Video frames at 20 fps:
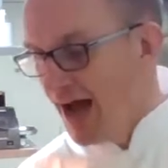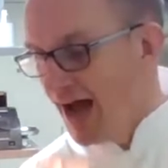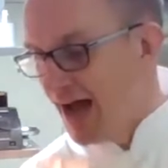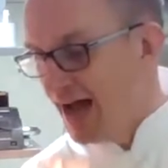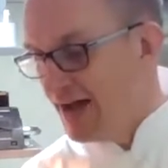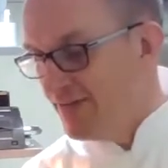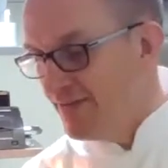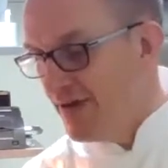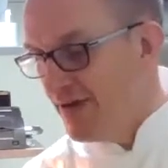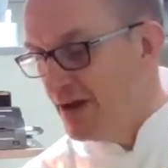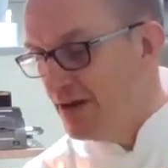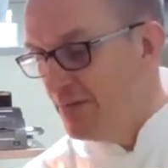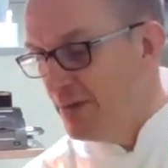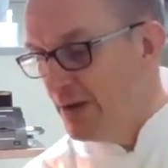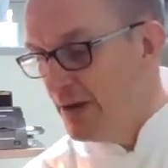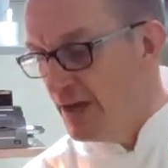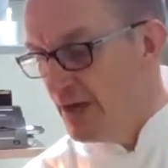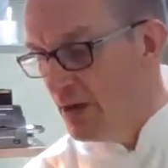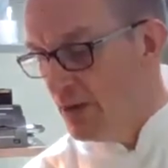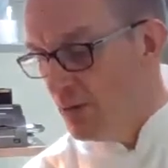I
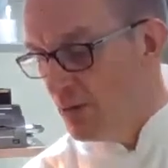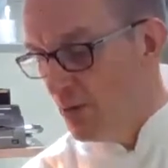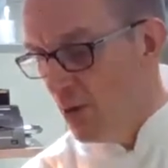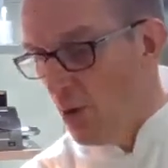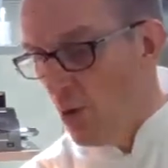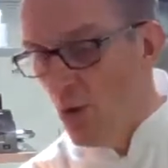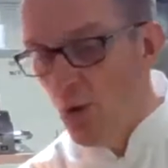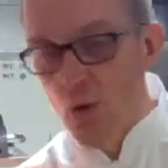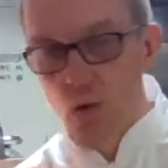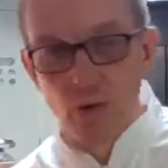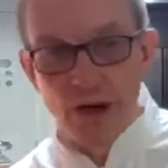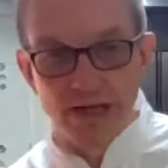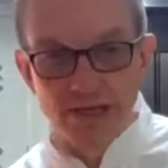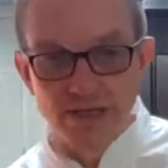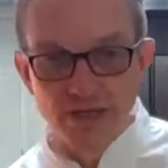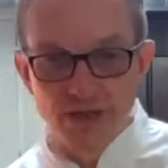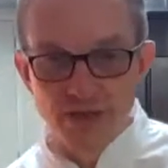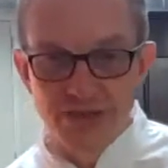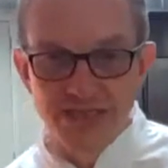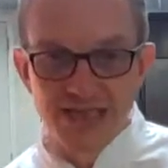invariably will
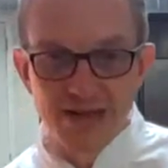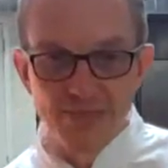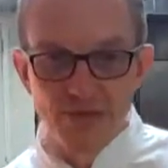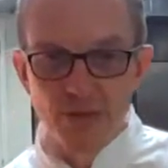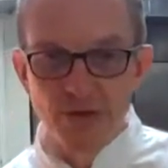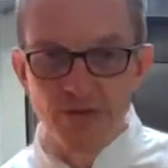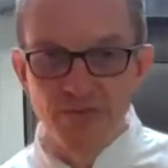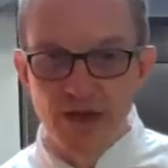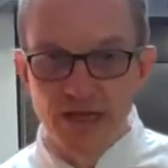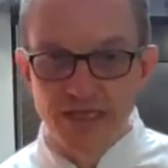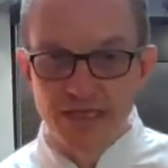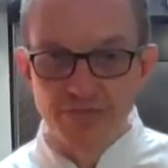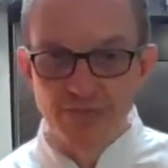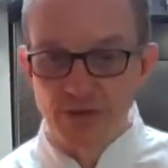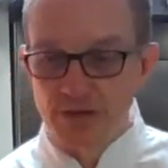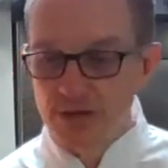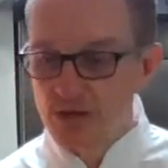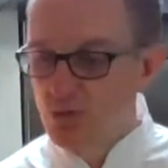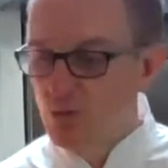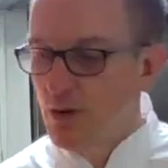always do something with
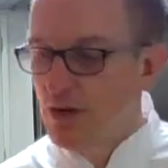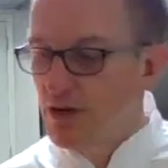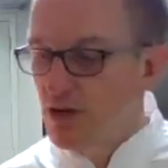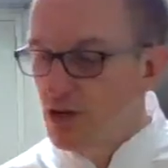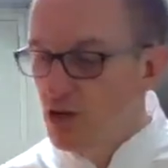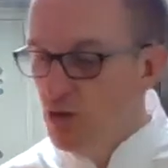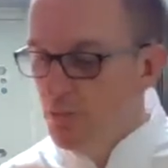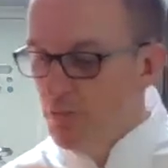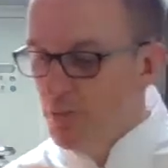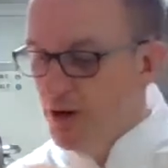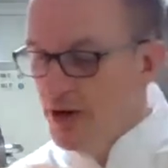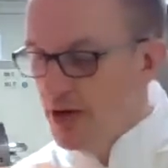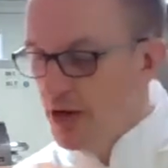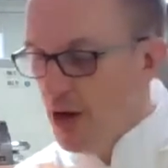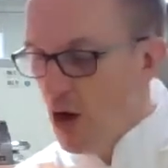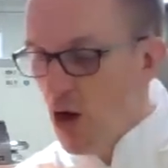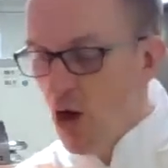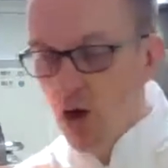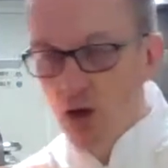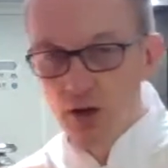vegetables, whether you're
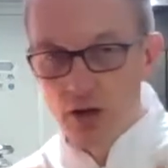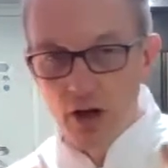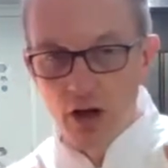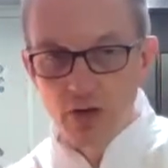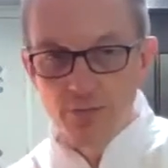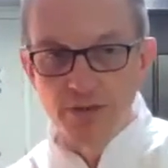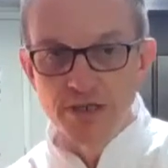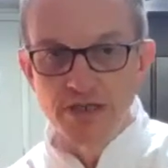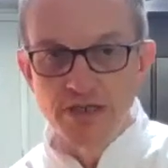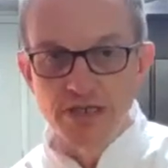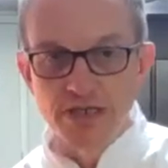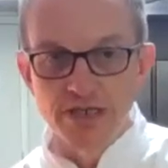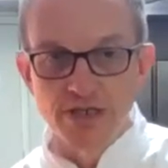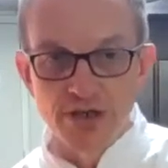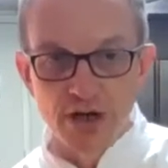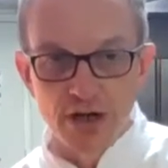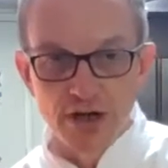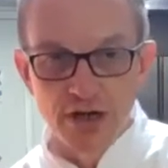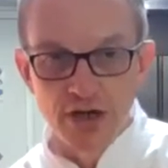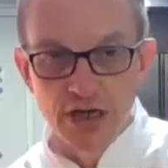putting whole
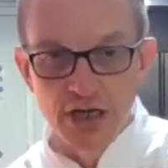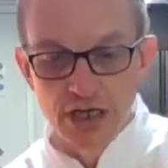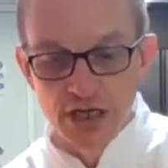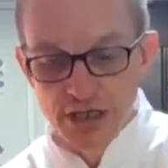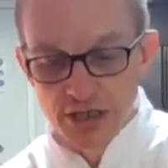aubergines on